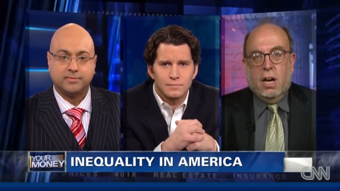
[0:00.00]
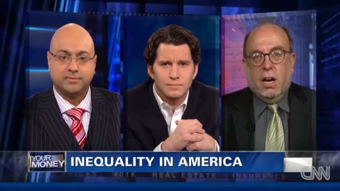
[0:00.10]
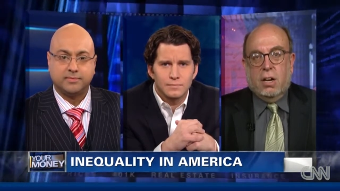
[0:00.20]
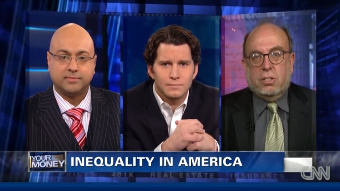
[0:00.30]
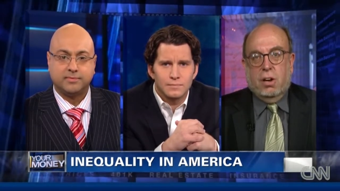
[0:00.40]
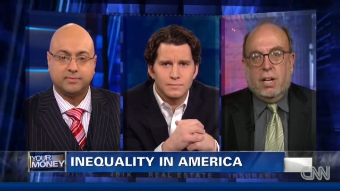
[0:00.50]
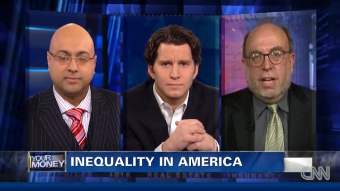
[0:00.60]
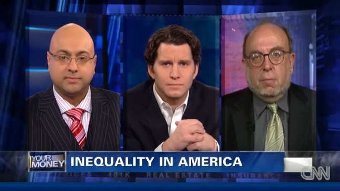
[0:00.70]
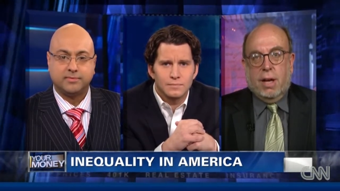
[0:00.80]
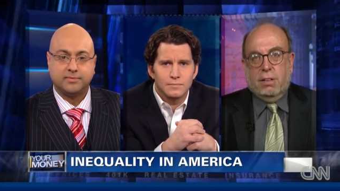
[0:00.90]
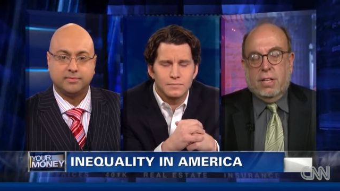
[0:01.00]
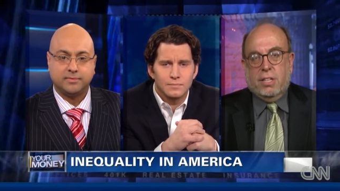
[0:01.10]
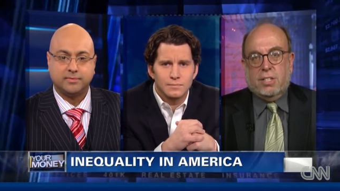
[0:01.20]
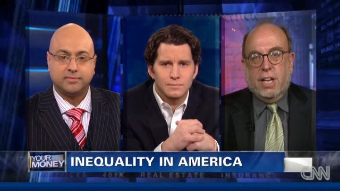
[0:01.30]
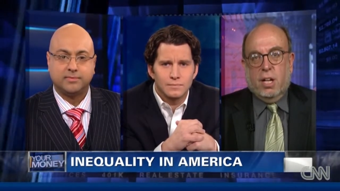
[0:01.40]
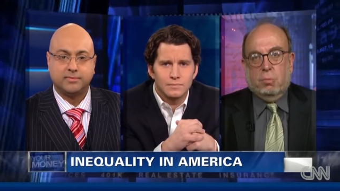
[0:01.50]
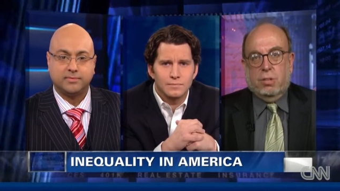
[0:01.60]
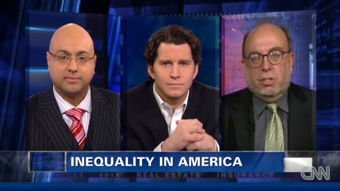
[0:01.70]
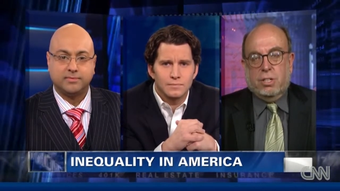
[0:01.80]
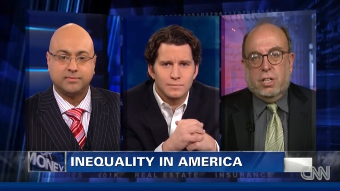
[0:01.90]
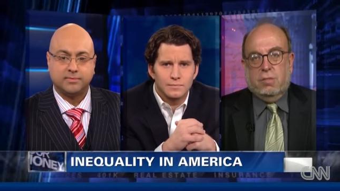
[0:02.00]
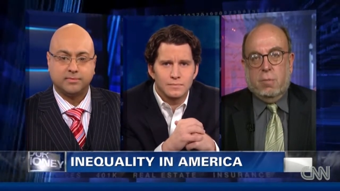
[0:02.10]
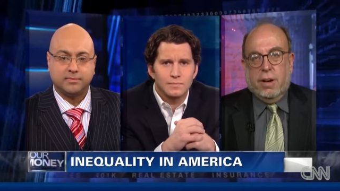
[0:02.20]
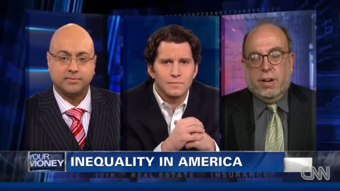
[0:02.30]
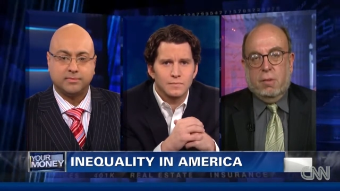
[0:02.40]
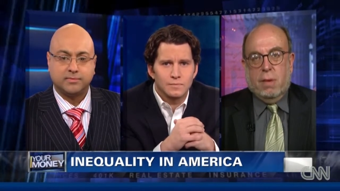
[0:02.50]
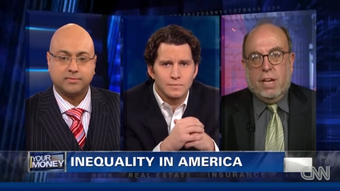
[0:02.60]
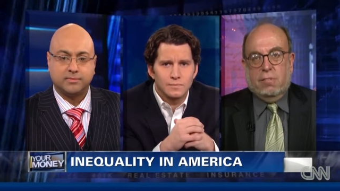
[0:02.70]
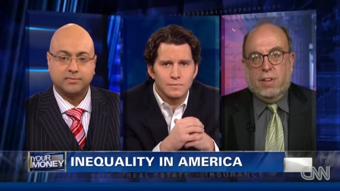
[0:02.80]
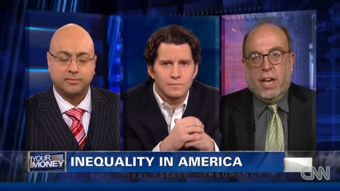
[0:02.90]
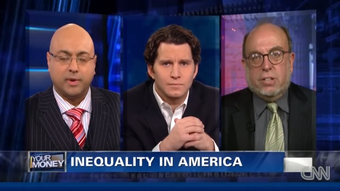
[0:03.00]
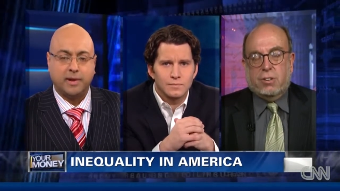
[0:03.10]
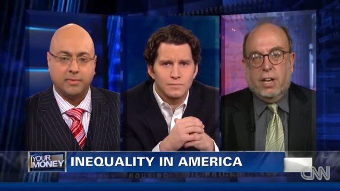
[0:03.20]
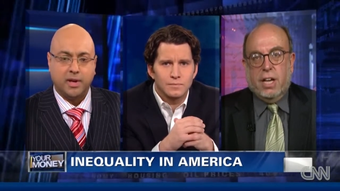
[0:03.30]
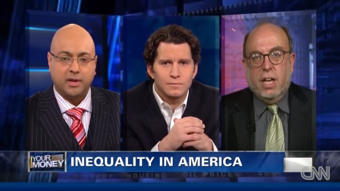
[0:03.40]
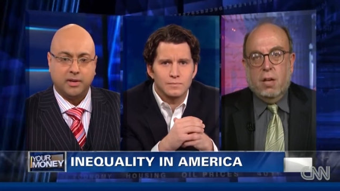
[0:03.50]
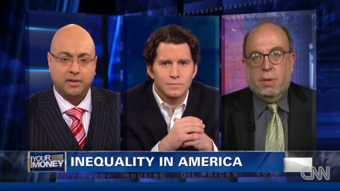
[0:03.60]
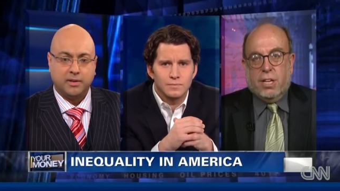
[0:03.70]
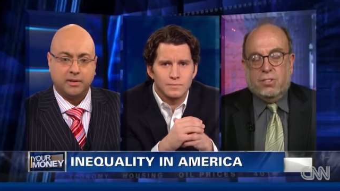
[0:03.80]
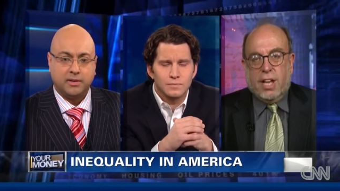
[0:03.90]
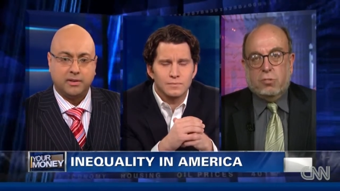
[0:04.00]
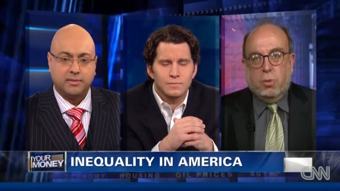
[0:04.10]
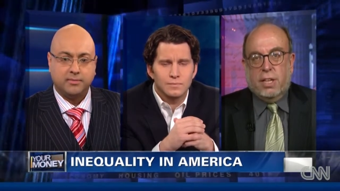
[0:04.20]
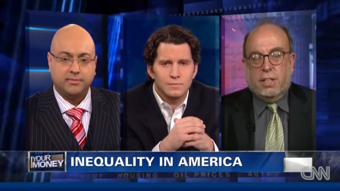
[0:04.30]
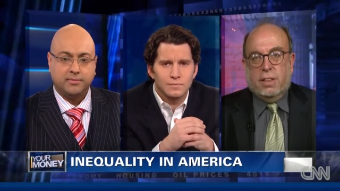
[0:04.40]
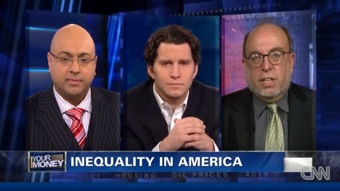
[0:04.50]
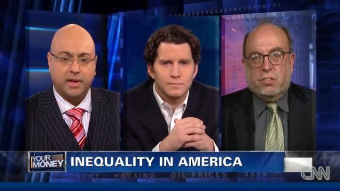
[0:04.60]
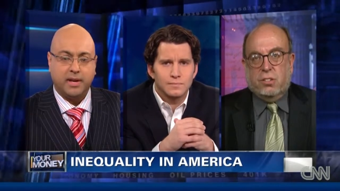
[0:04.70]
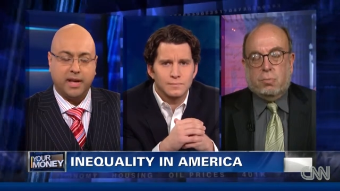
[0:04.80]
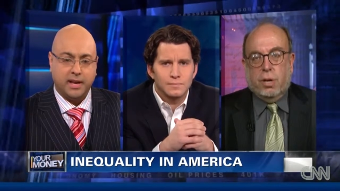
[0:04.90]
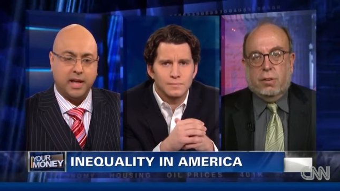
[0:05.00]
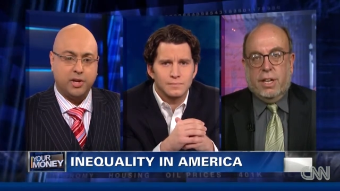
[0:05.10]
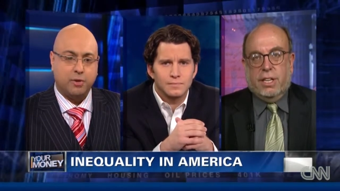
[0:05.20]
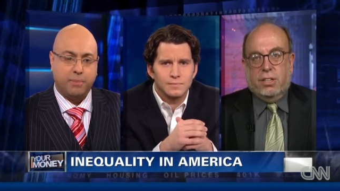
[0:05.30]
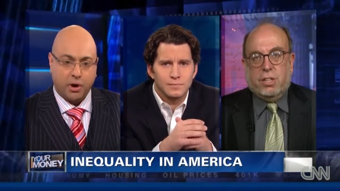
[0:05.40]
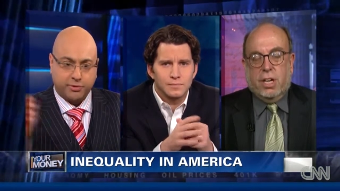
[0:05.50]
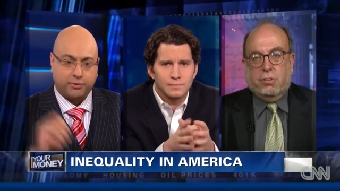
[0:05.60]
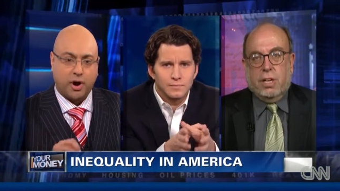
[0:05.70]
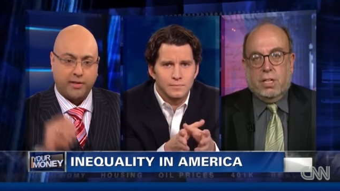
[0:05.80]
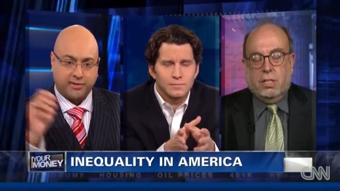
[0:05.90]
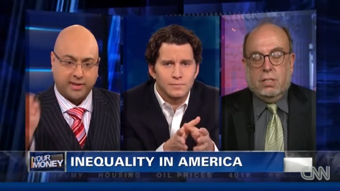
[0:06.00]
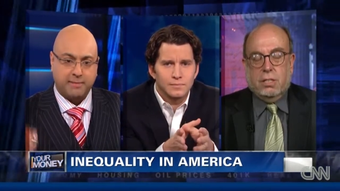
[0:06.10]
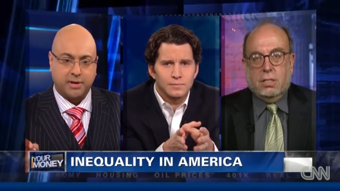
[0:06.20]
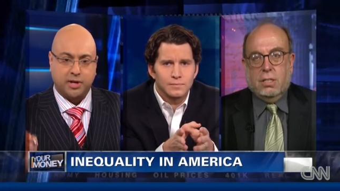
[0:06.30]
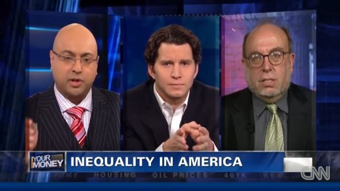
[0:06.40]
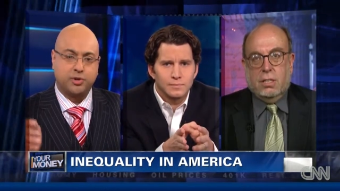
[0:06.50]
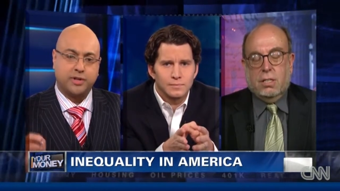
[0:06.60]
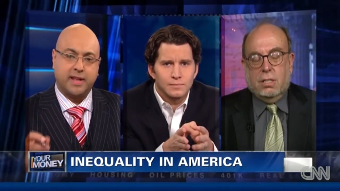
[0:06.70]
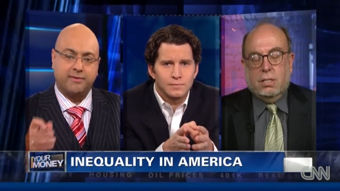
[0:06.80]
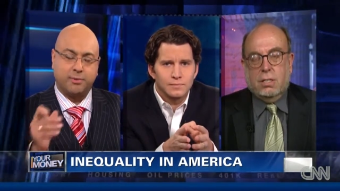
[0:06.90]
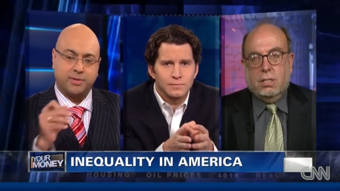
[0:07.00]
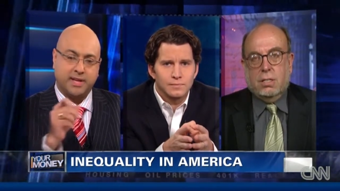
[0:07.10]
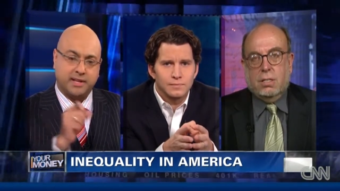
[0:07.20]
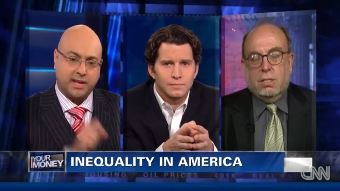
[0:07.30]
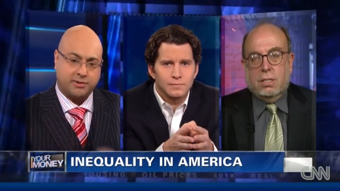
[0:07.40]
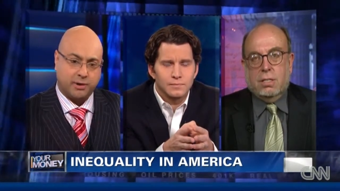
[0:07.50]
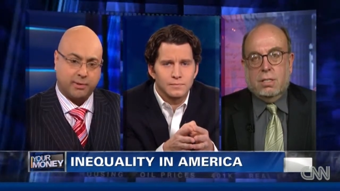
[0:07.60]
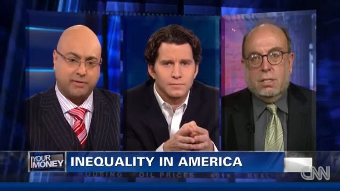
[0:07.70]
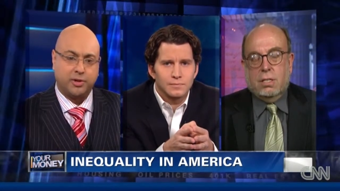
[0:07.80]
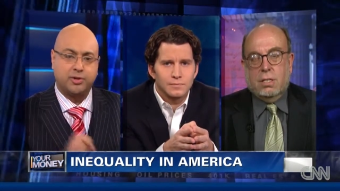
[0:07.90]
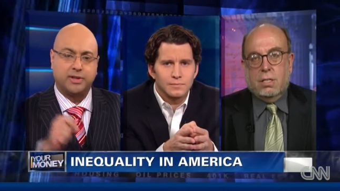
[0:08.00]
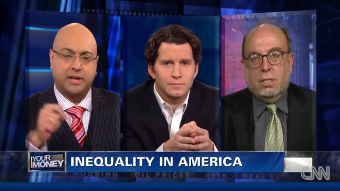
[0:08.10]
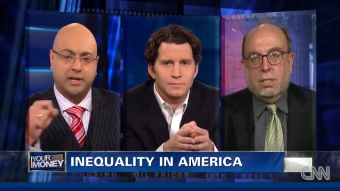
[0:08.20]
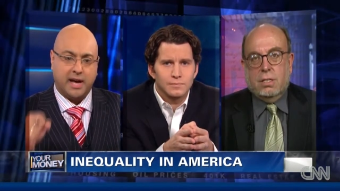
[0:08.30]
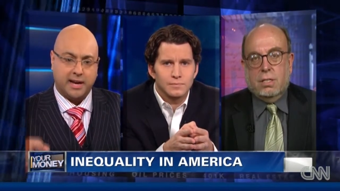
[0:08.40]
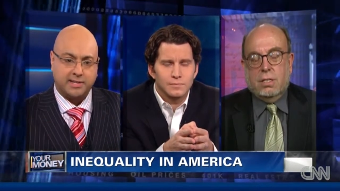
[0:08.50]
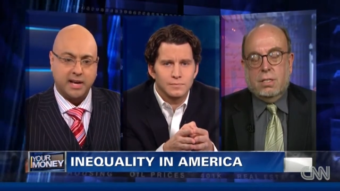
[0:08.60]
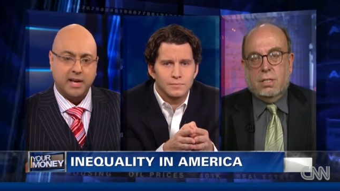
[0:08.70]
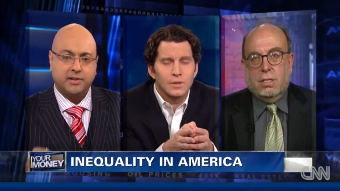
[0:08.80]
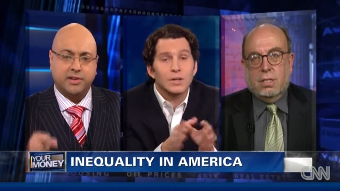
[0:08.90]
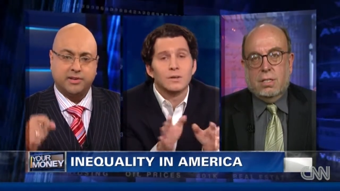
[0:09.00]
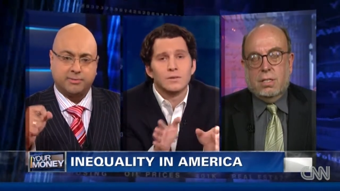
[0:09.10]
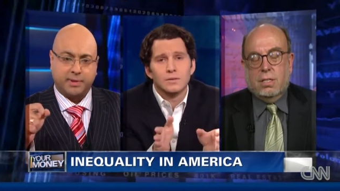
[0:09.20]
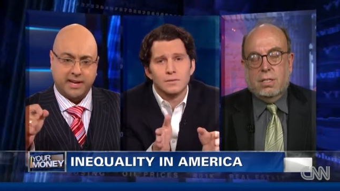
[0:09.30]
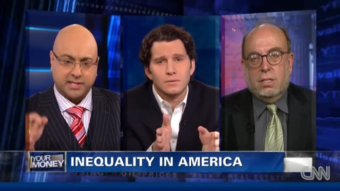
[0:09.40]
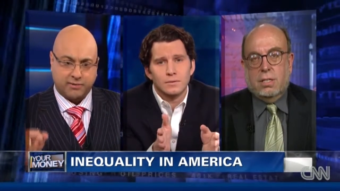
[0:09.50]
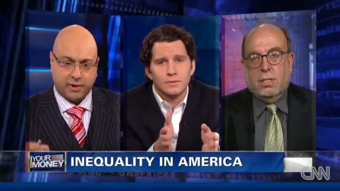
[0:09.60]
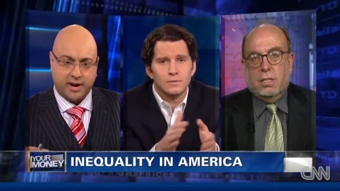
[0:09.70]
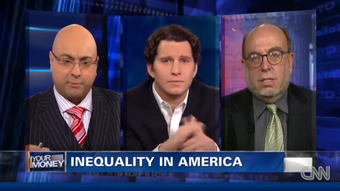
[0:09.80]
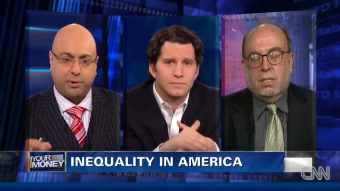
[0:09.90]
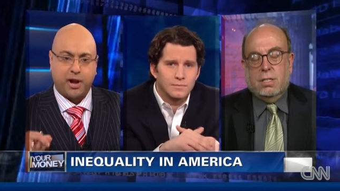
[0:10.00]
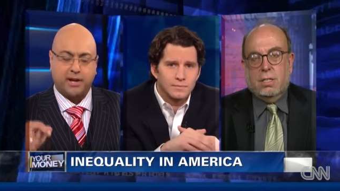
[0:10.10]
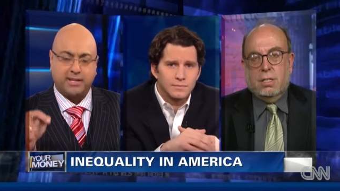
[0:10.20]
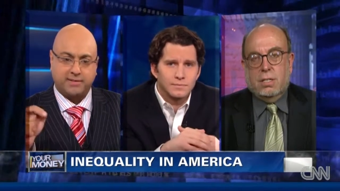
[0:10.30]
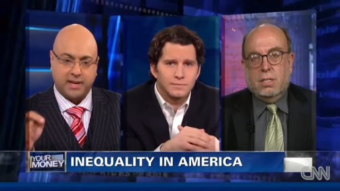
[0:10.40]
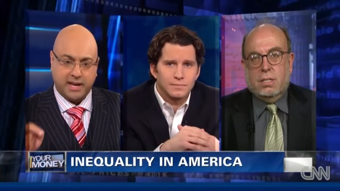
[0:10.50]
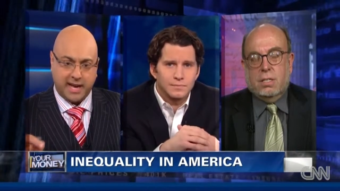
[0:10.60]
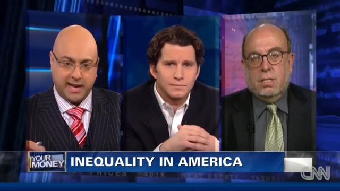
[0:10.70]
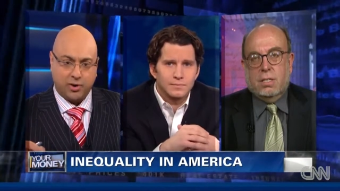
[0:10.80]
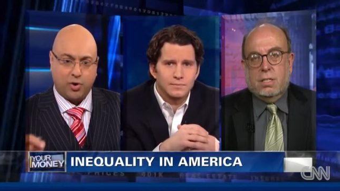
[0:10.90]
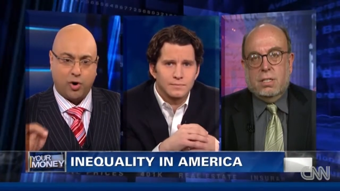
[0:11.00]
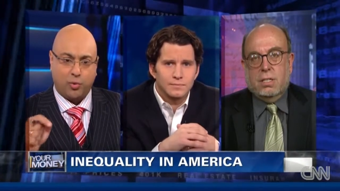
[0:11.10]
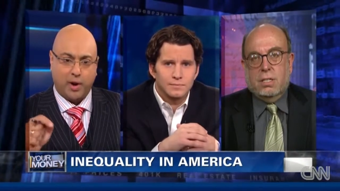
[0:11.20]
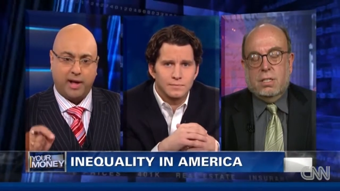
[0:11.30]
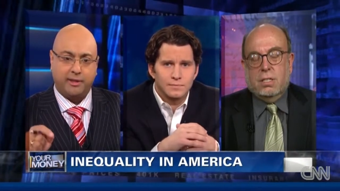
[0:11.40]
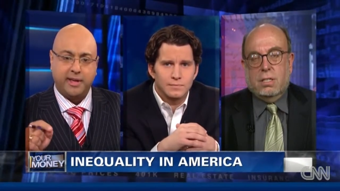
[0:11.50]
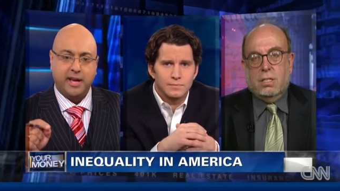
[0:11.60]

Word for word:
Speaker 1: are talking about things to help the return of American manufacturing right. because that's one of the things that's and, broken. And you both country.
Speaker 2: draw the same conclusion that if it was the Industrial Revolution that got us to this place of greater productivity and or wealth,